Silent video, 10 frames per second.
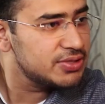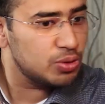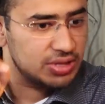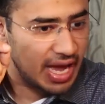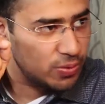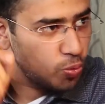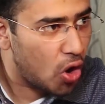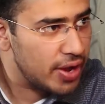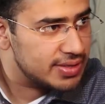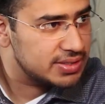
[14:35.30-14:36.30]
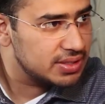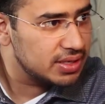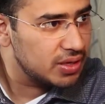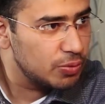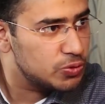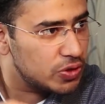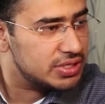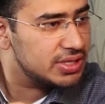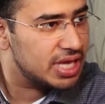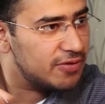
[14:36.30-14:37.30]
So that voice which
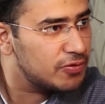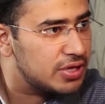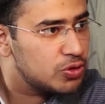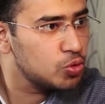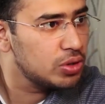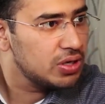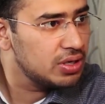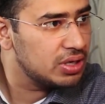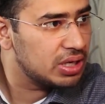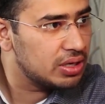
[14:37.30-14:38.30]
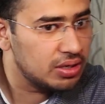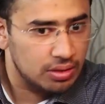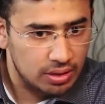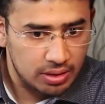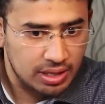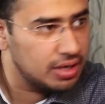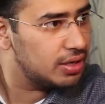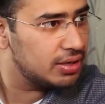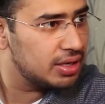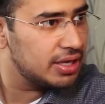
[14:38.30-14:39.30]
wasn't there for that rural girl